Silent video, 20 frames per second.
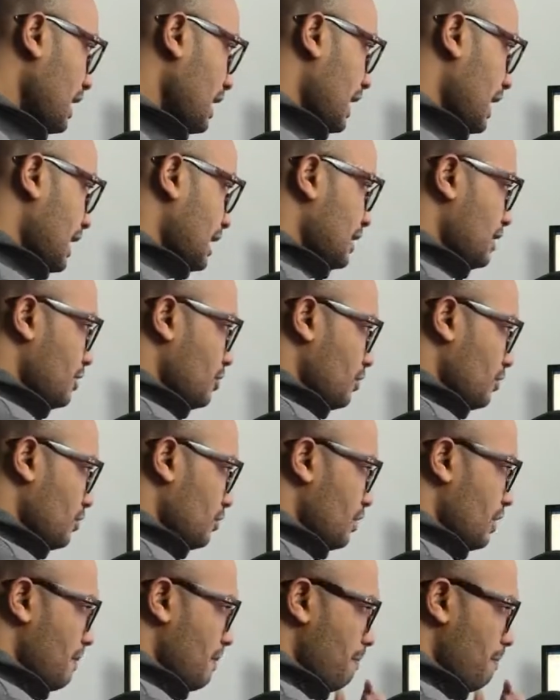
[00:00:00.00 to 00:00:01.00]
And
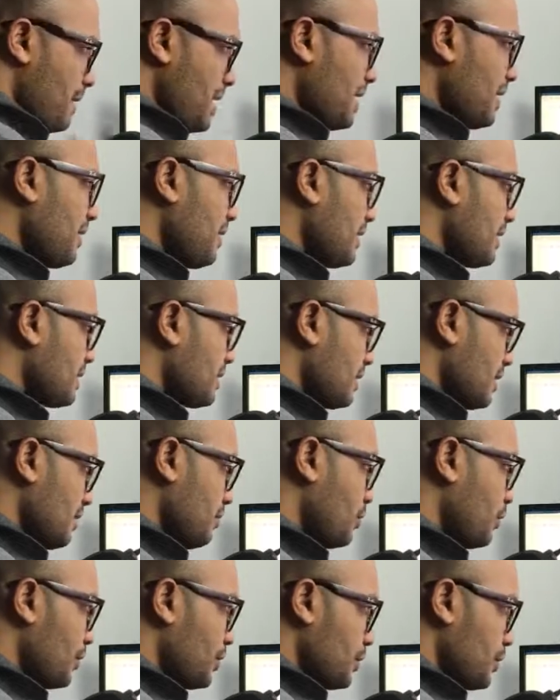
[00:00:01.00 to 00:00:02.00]
to make things
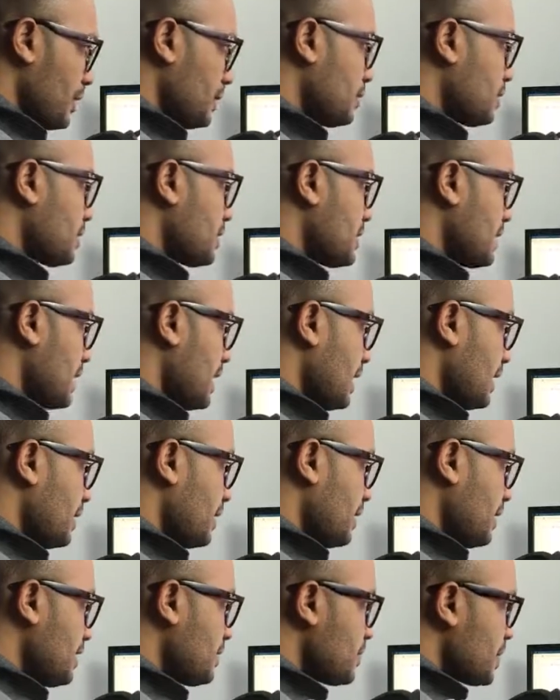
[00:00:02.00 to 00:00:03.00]
simple to understand
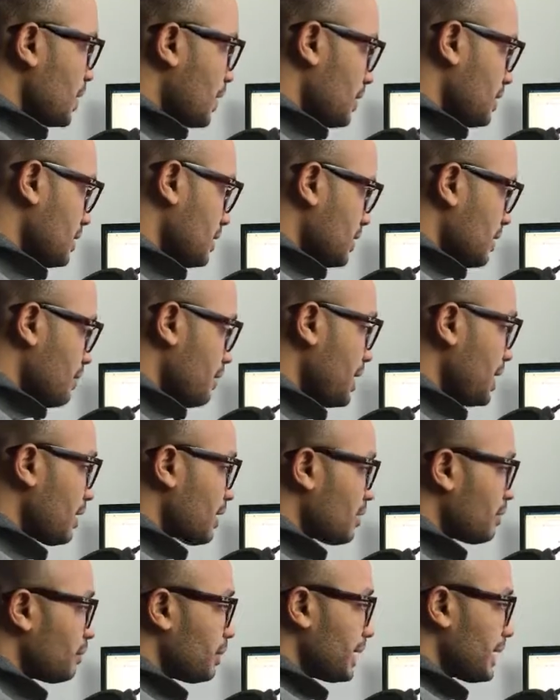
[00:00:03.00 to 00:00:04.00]
this, because it's a bit
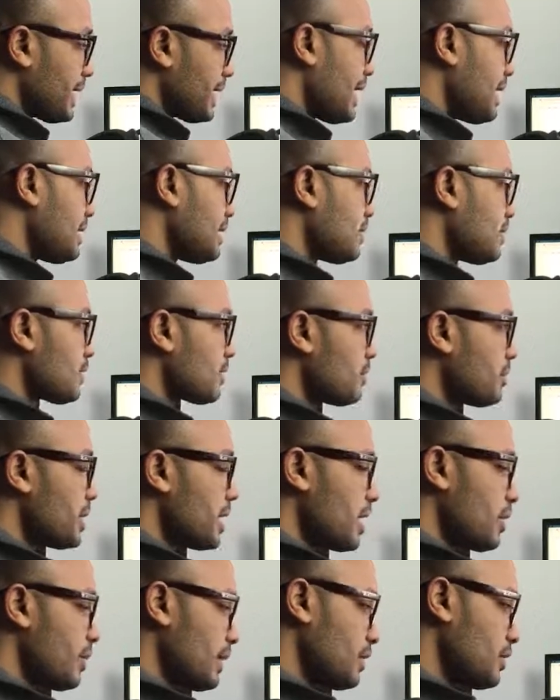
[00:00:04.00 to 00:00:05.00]
complicated
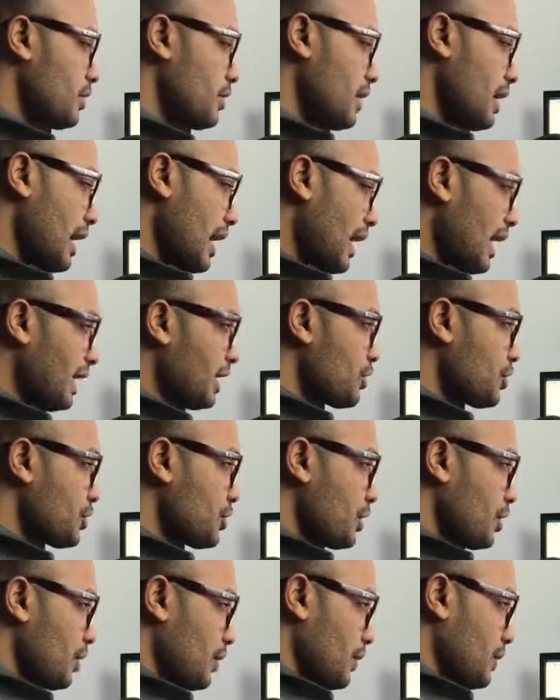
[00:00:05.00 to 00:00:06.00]
comparing to the
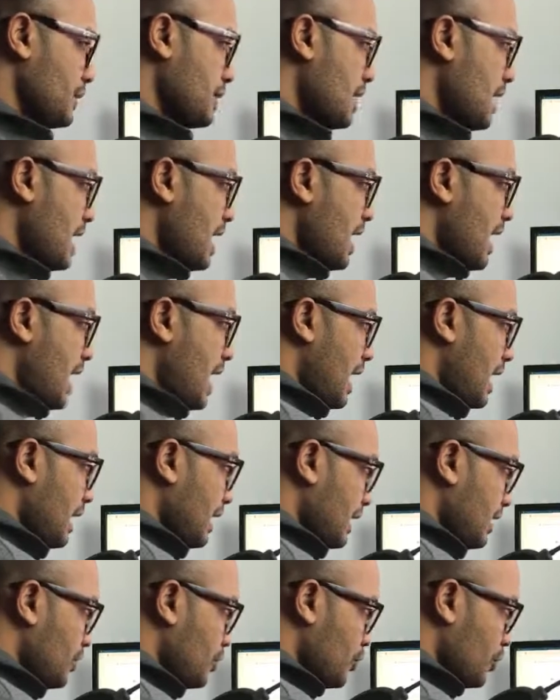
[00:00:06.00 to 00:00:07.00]
action hooks, I
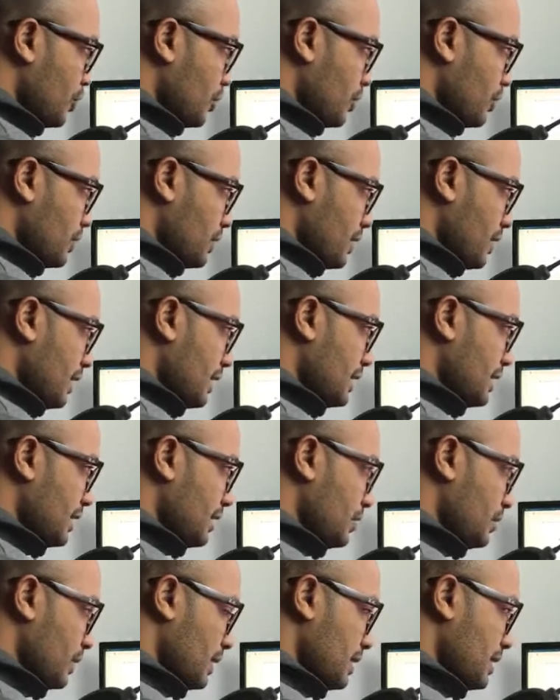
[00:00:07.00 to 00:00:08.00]
introduced this
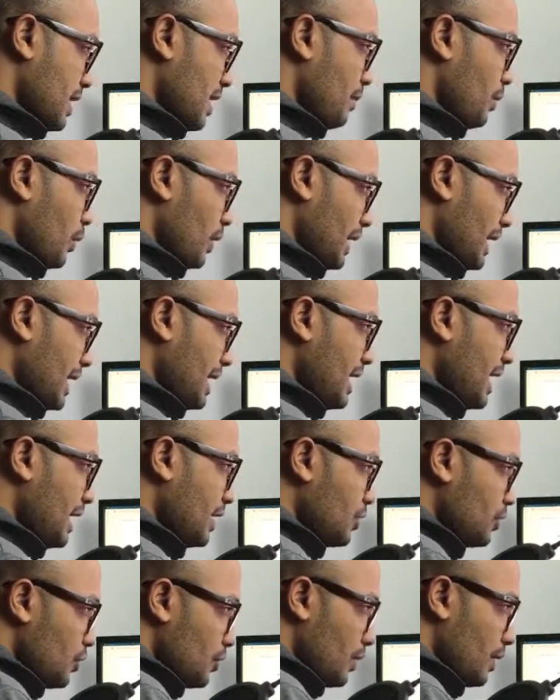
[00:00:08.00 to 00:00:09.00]
little example. Again, I
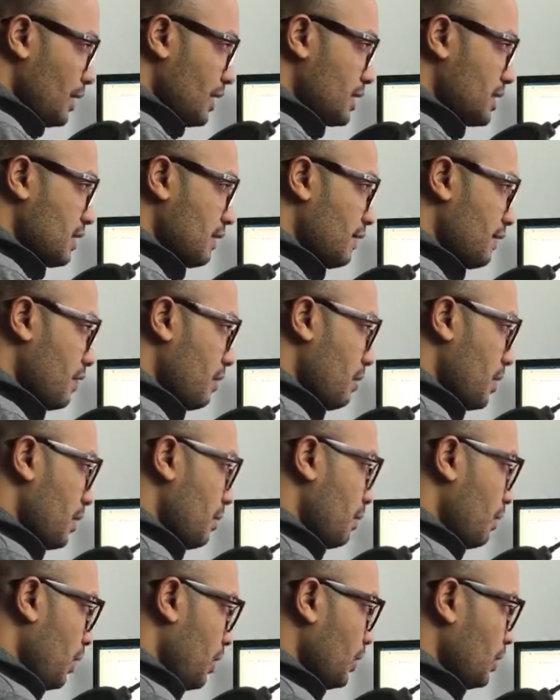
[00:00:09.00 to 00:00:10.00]
took this from the
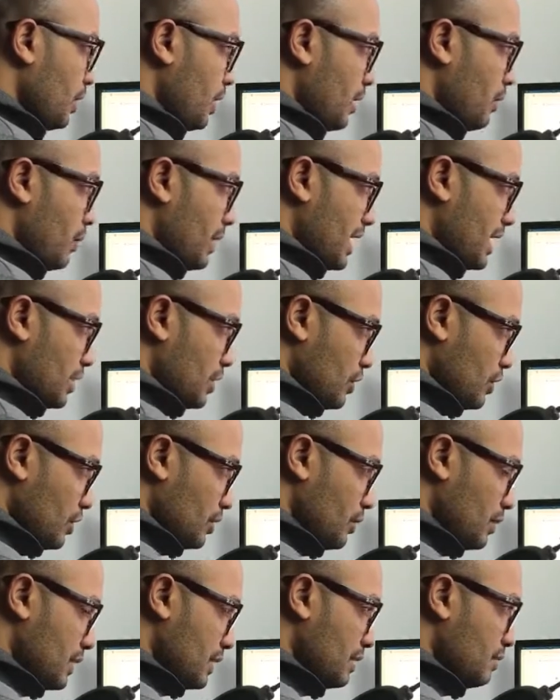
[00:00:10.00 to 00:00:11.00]
block
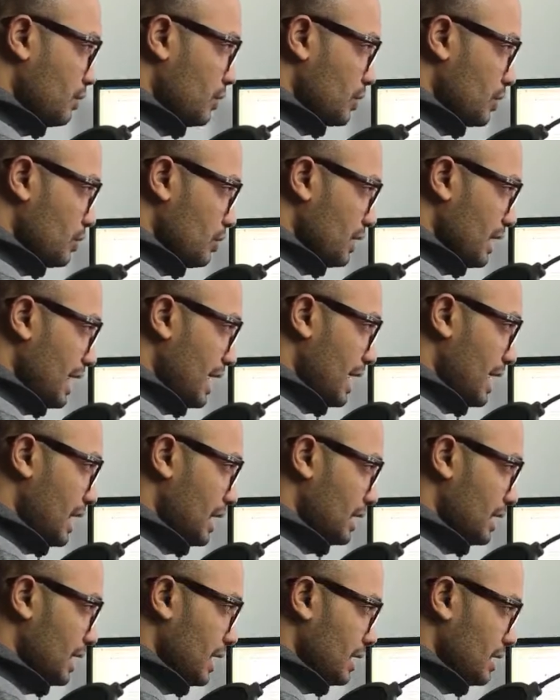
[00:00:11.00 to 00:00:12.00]
reassurance module,
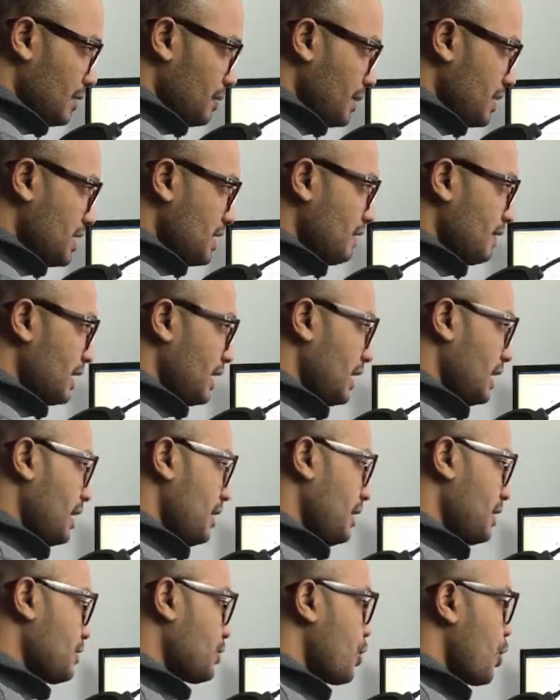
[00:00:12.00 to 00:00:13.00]
and specifically
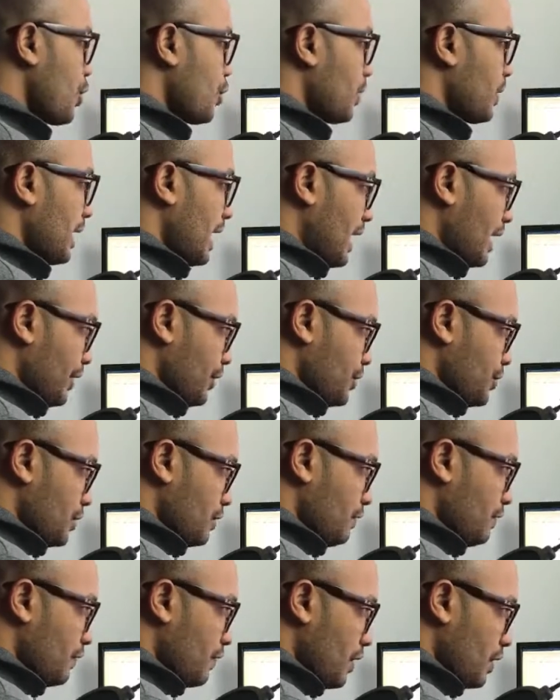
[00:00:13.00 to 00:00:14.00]
this hook action
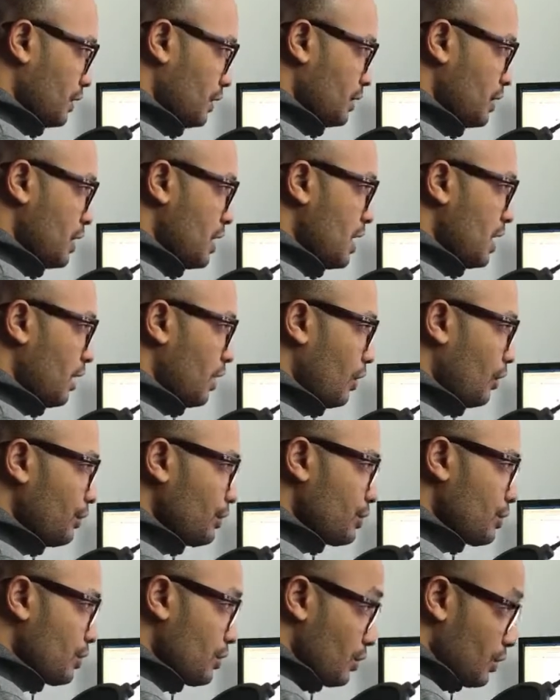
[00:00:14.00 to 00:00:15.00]
from
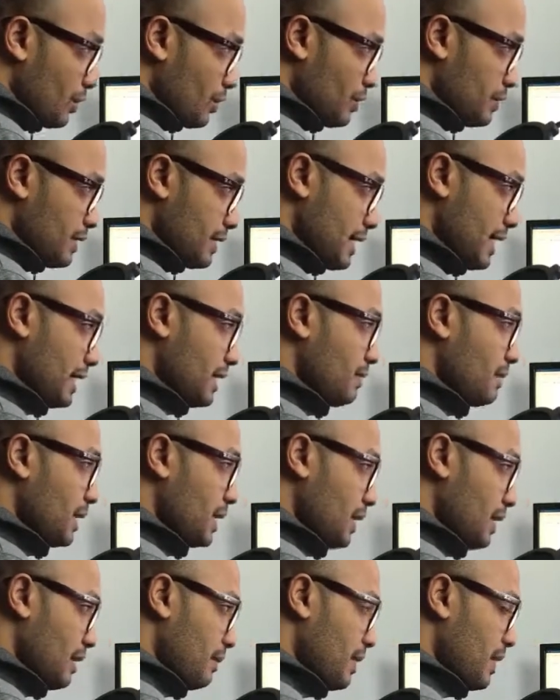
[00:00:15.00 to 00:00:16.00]
controller set
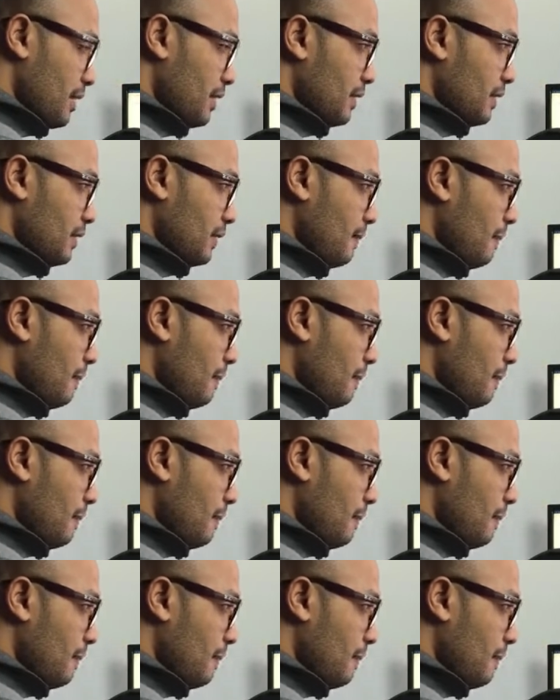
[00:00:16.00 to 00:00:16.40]
media method.